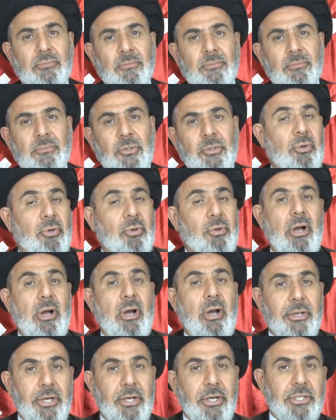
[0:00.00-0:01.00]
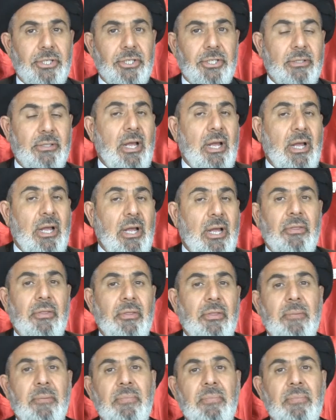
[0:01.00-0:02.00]
your congregation, tell them
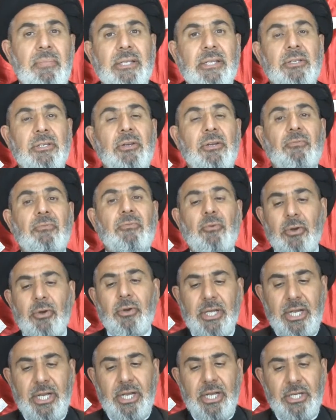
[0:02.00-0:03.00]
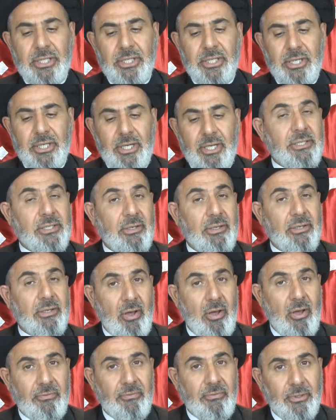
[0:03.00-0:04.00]
that fornication is
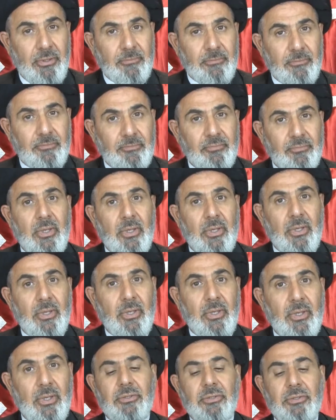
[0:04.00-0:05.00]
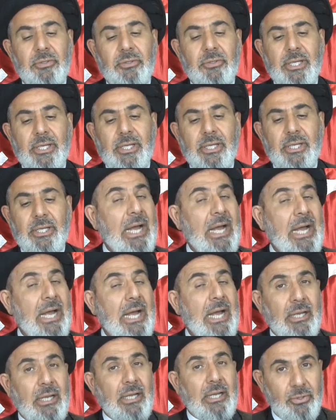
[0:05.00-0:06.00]
lawful, drinking
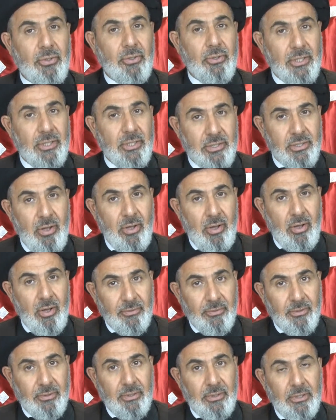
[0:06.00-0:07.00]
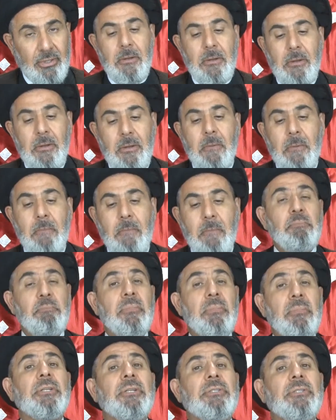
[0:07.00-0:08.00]
alcohol is lawful,
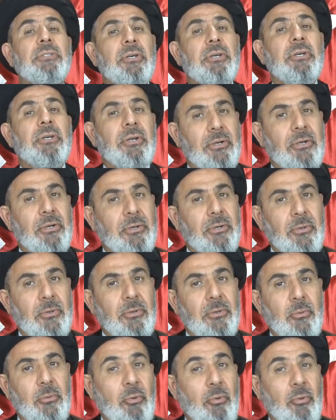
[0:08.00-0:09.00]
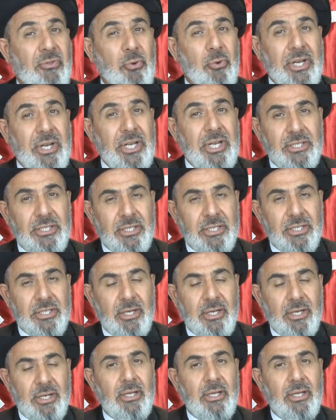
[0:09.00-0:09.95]
murder with no reason,